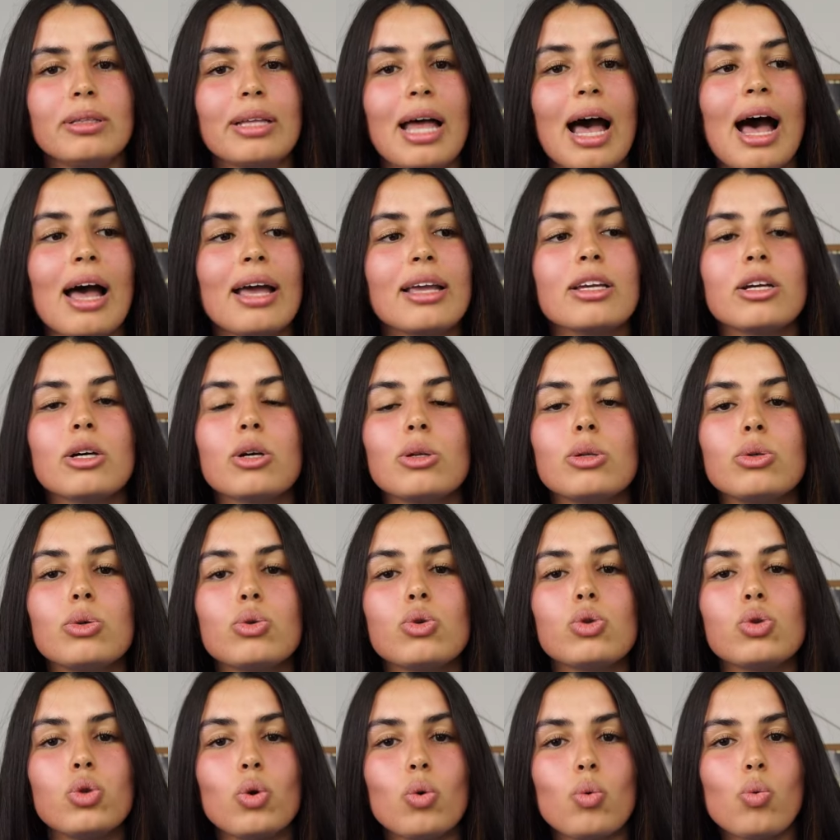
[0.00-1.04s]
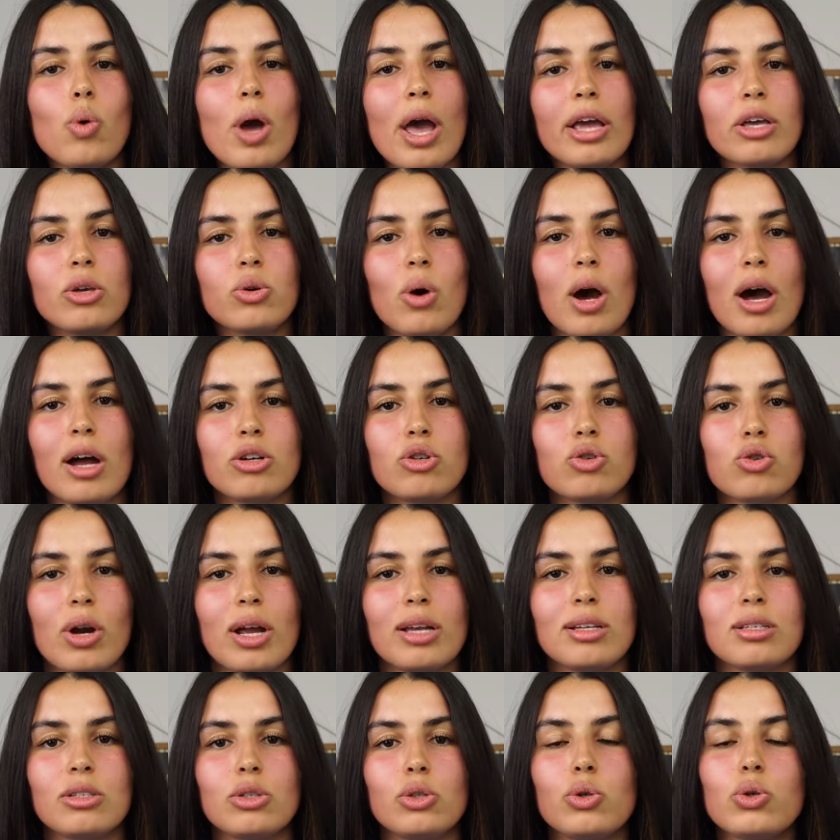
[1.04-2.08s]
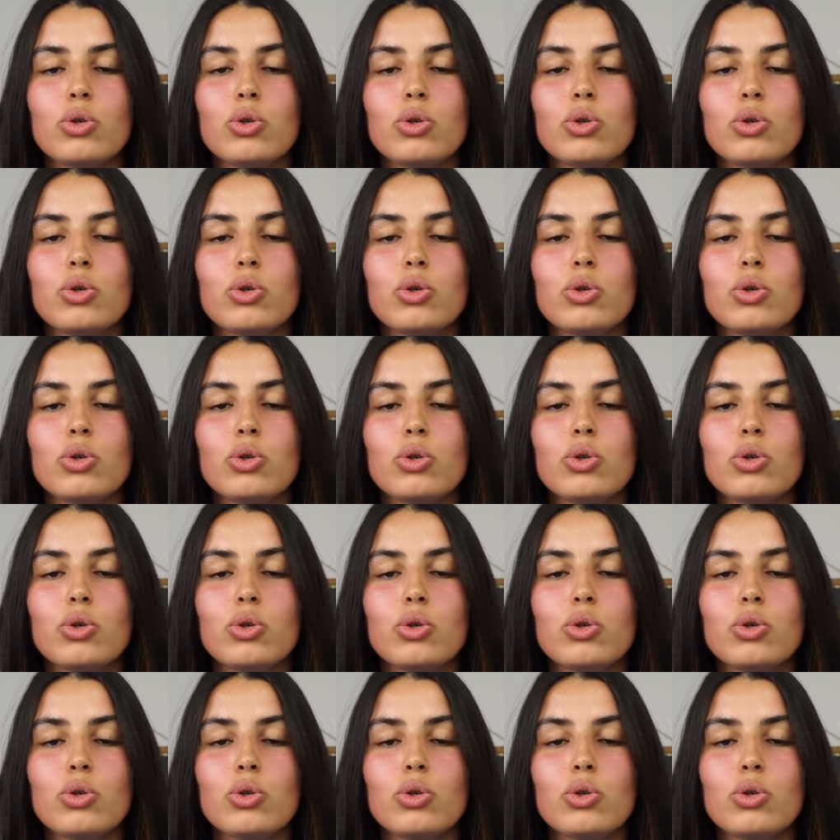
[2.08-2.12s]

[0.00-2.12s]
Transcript: That includes the way you are dressed.